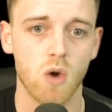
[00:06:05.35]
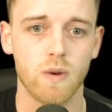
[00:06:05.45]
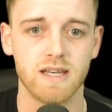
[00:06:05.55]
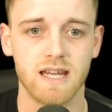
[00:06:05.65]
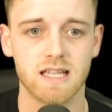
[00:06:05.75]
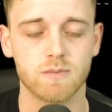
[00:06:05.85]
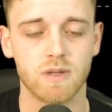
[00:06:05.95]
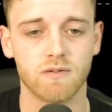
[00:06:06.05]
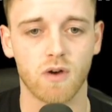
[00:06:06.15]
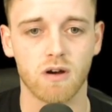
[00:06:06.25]
We need to
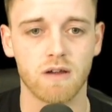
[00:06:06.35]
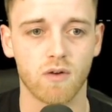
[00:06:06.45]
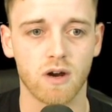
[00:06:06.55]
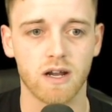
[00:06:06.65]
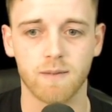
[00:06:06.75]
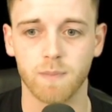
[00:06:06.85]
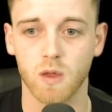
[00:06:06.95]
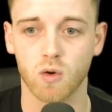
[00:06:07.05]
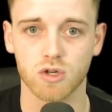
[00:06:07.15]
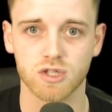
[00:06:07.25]
be very, very
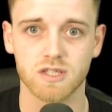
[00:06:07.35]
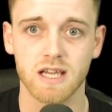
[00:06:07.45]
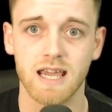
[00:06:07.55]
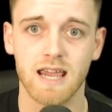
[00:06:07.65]
cautious.